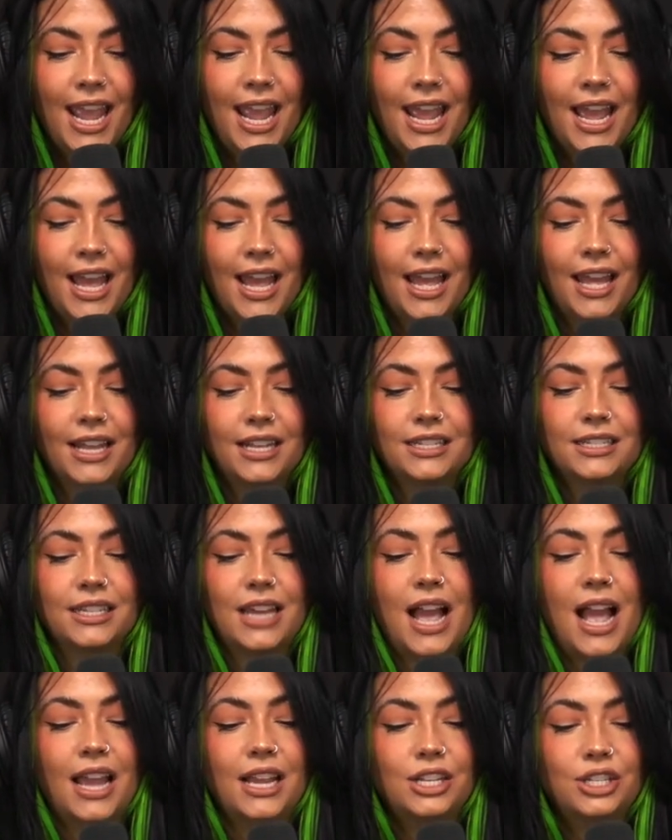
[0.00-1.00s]
And
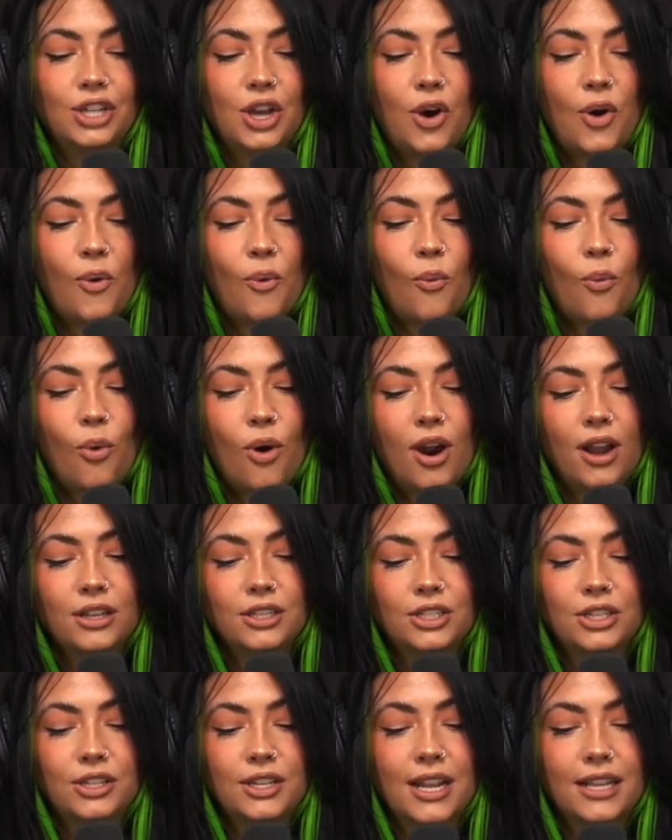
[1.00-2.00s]
I don't
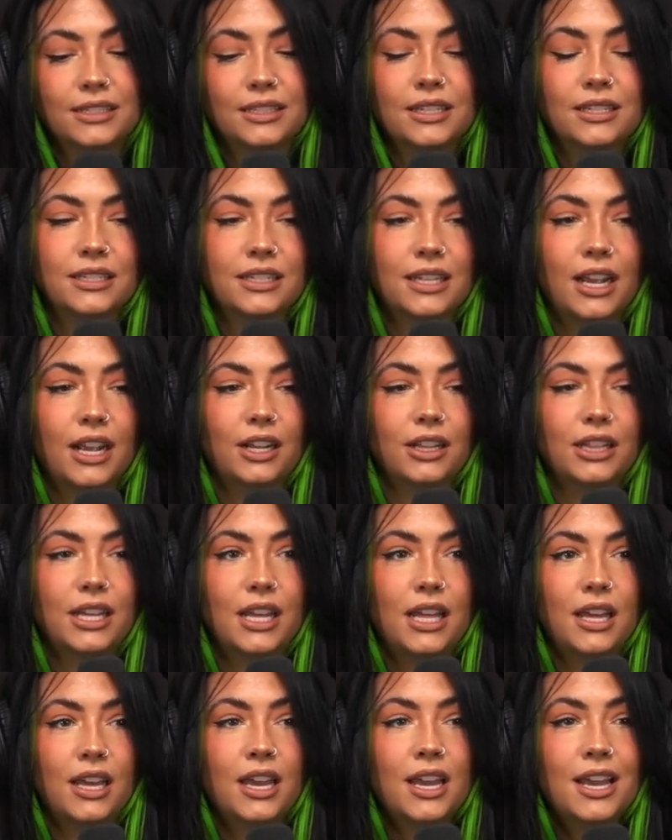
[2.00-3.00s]
want to
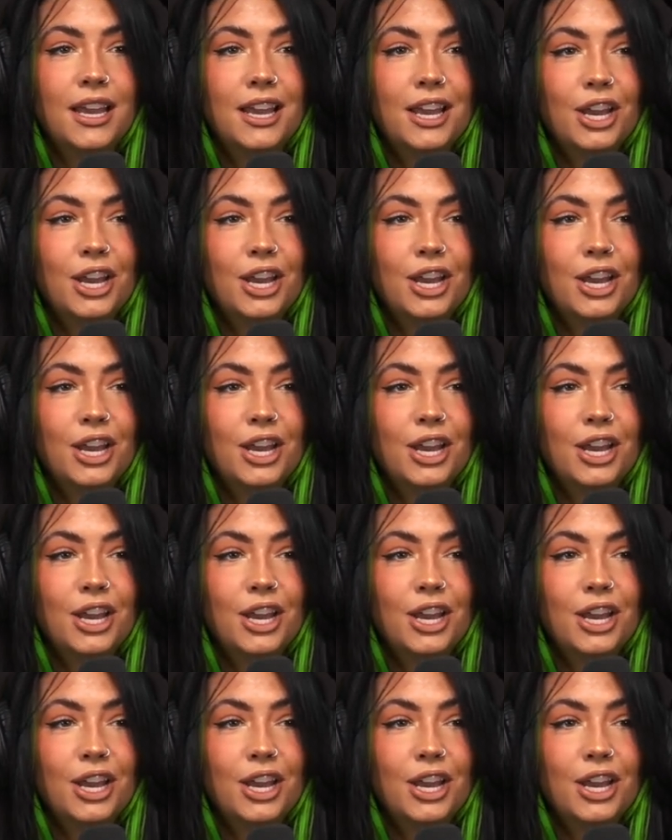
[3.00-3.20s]
necessarily